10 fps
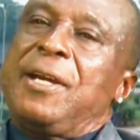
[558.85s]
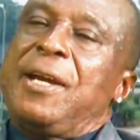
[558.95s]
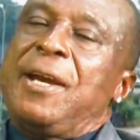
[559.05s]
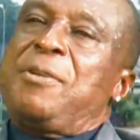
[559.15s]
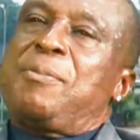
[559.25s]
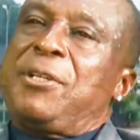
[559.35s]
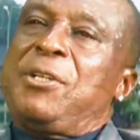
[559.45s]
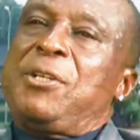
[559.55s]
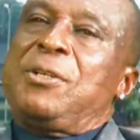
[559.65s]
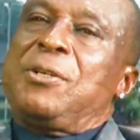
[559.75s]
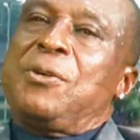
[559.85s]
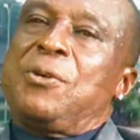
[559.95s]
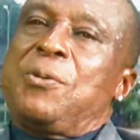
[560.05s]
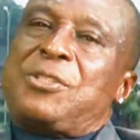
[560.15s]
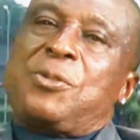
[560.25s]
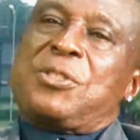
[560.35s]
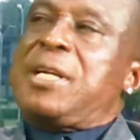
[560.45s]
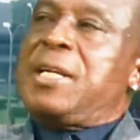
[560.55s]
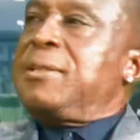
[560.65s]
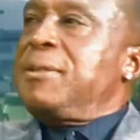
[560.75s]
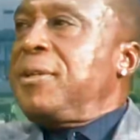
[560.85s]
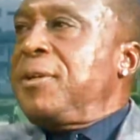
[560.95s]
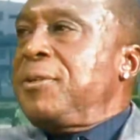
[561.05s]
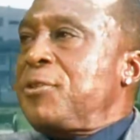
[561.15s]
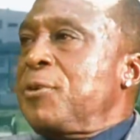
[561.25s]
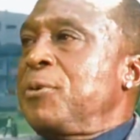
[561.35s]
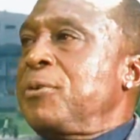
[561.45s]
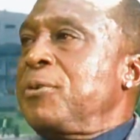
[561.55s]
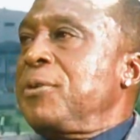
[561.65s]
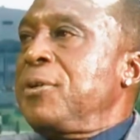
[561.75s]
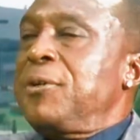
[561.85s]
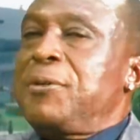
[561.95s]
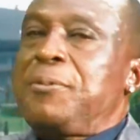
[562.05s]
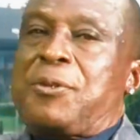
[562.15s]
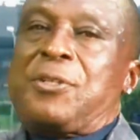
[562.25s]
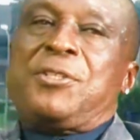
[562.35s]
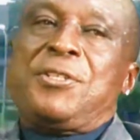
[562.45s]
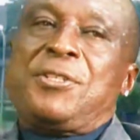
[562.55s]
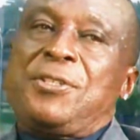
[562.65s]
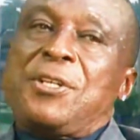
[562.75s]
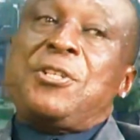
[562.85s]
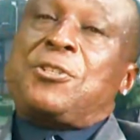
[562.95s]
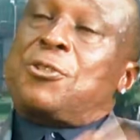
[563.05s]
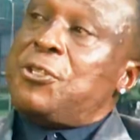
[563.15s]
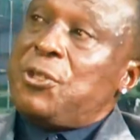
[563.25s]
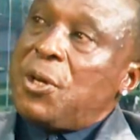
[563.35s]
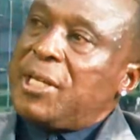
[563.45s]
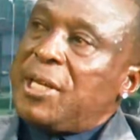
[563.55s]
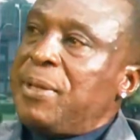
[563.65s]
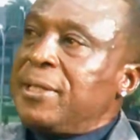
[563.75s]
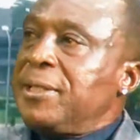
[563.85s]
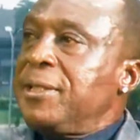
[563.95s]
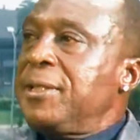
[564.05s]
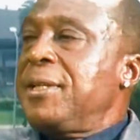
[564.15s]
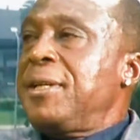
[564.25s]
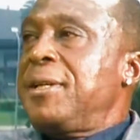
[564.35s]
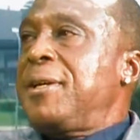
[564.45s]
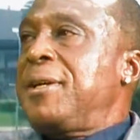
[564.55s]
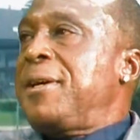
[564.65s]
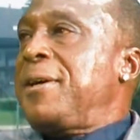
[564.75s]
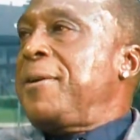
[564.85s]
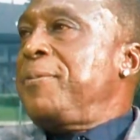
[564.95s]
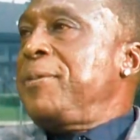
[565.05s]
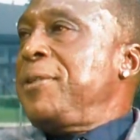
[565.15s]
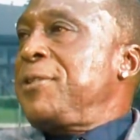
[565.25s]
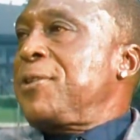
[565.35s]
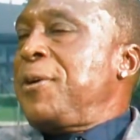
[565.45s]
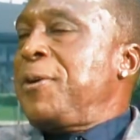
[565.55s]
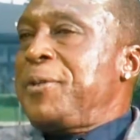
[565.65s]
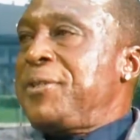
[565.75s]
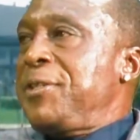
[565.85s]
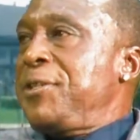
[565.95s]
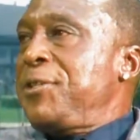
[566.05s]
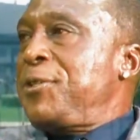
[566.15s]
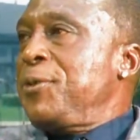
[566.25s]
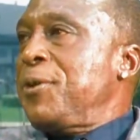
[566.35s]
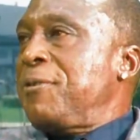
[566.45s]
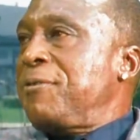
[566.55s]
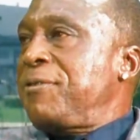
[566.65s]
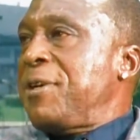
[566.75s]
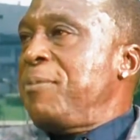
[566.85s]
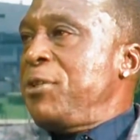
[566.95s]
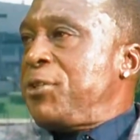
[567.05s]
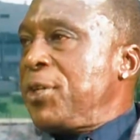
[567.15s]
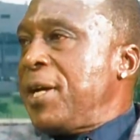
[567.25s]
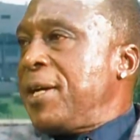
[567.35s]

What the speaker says: everybody wants to stand on his own because he doesn't trust the other man. There's always the issue of betrayal.